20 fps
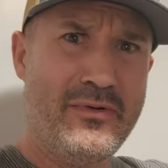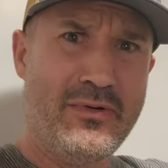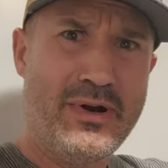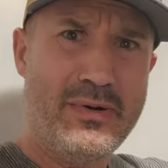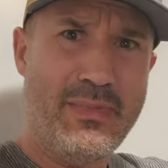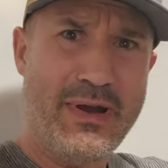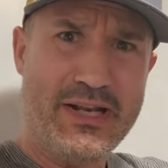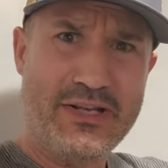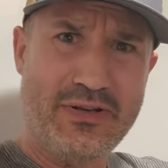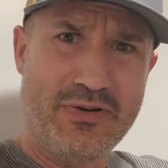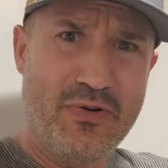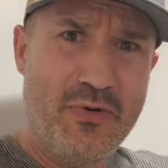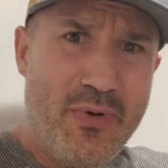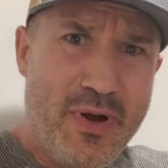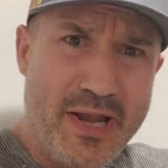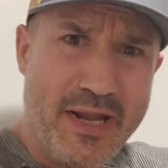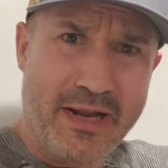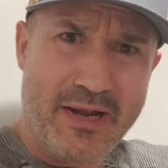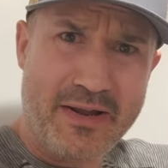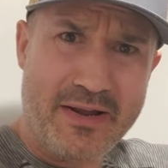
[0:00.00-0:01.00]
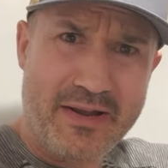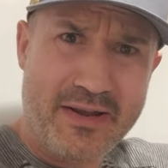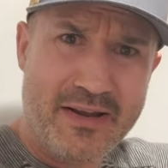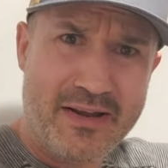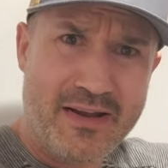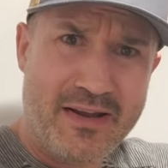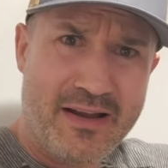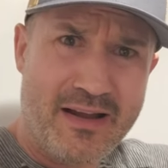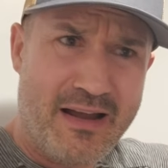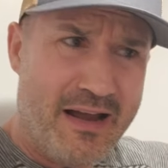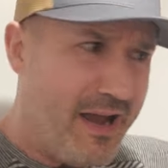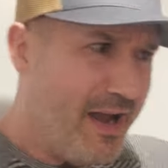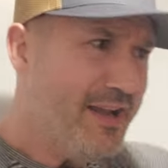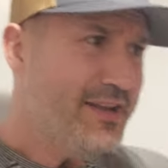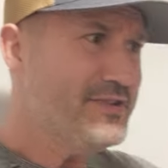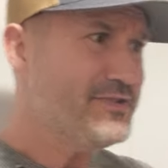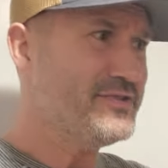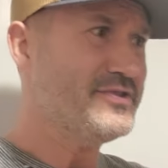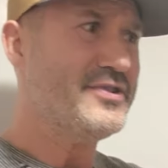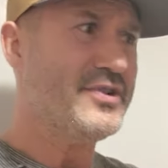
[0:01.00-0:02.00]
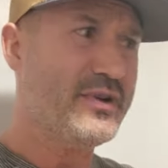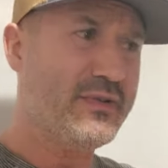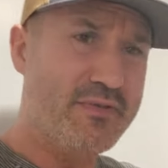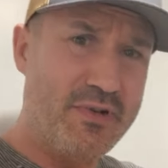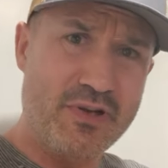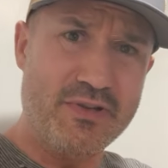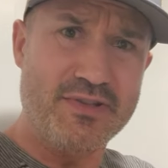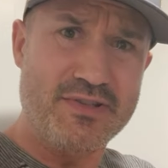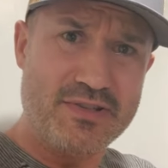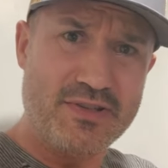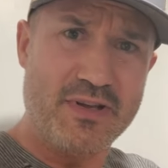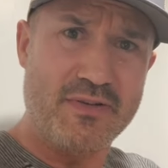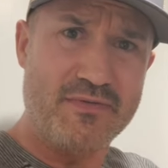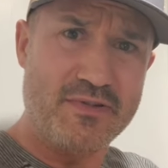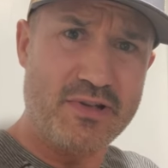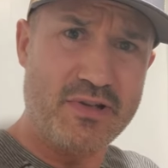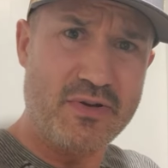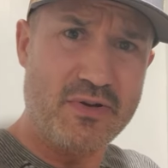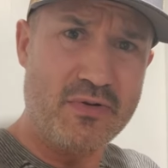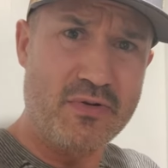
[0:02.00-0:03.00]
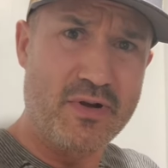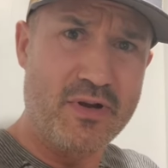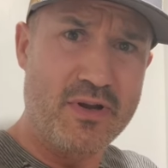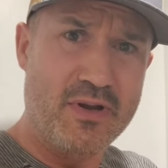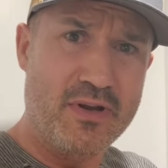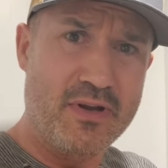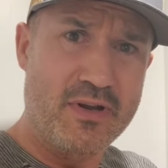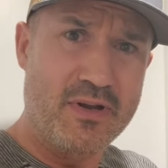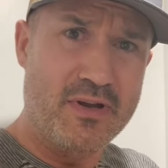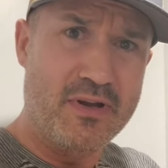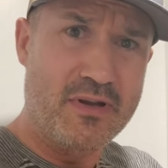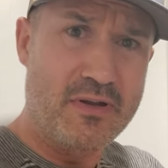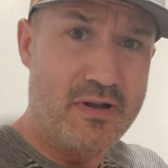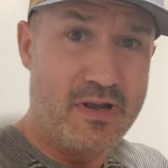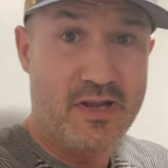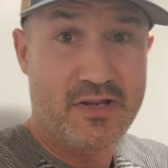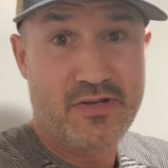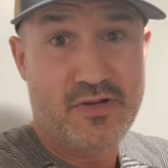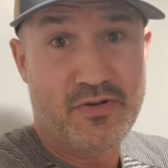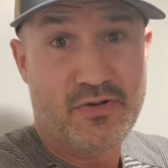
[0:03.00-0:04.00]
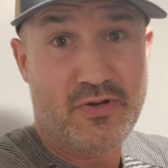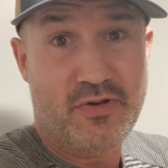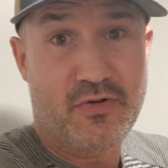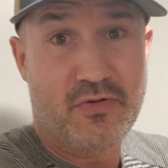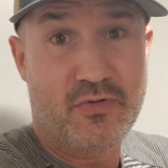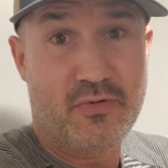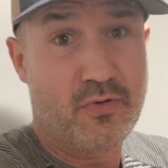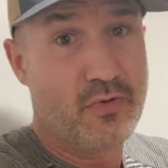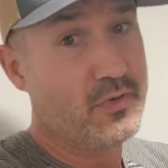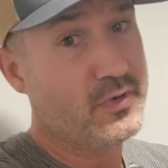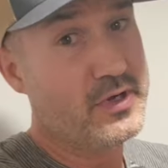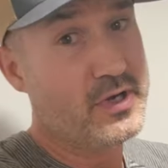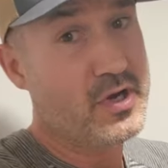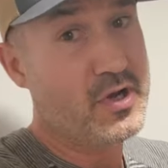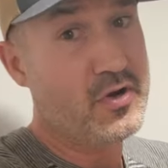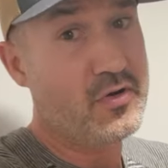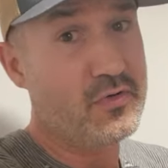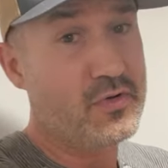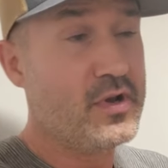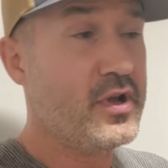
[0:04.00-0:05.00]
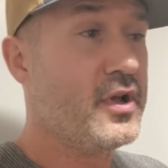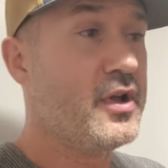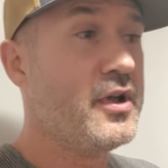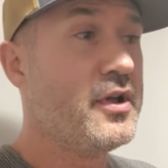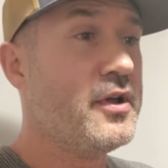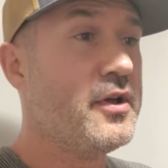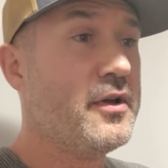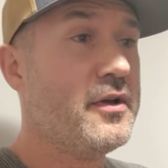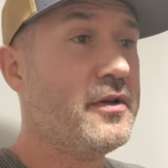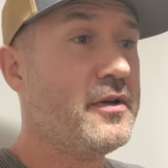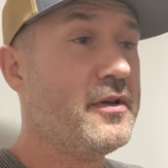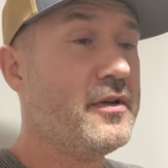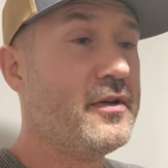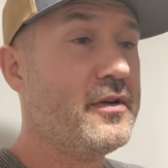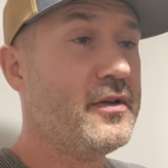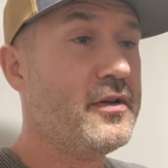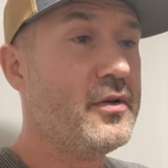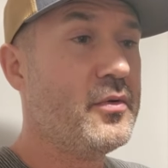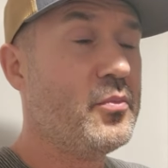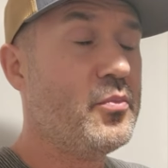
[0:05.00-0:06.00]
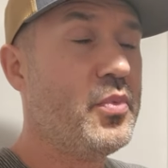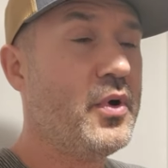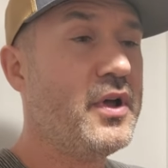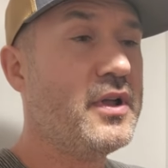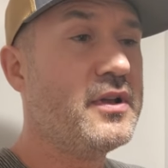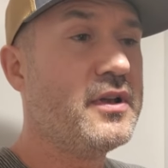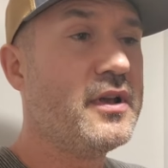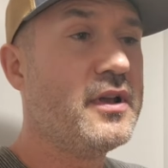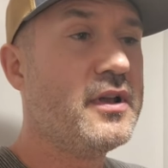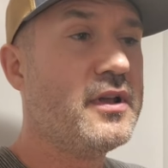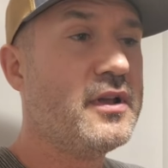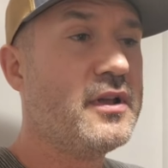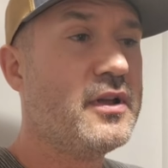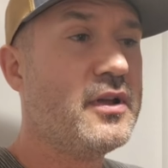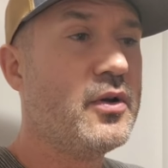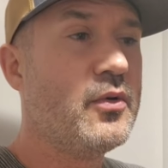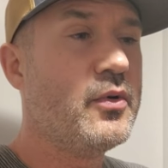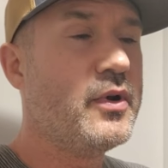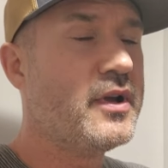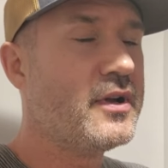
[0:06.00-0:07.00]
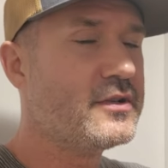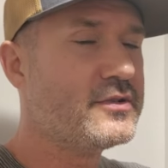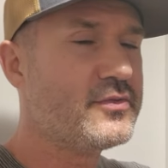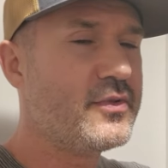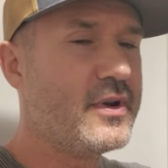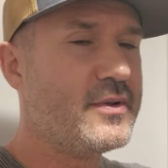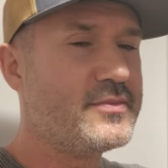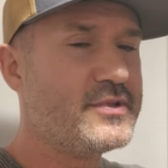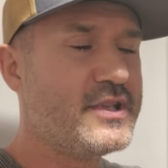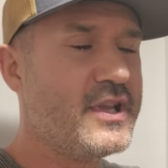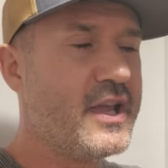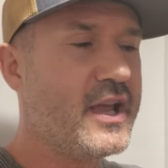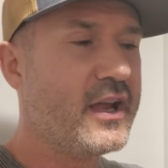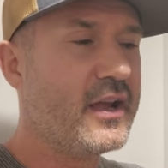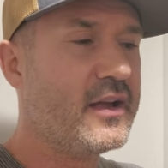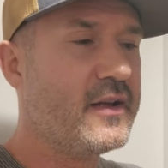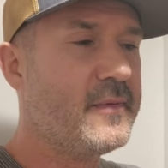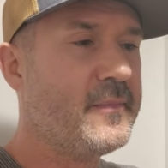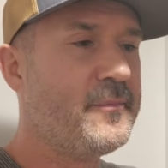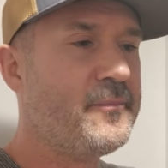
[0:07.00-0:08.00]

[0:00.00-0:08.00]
What am I doing? I deserve good stuff too. And you do, or you don't. But here's what I'm saying.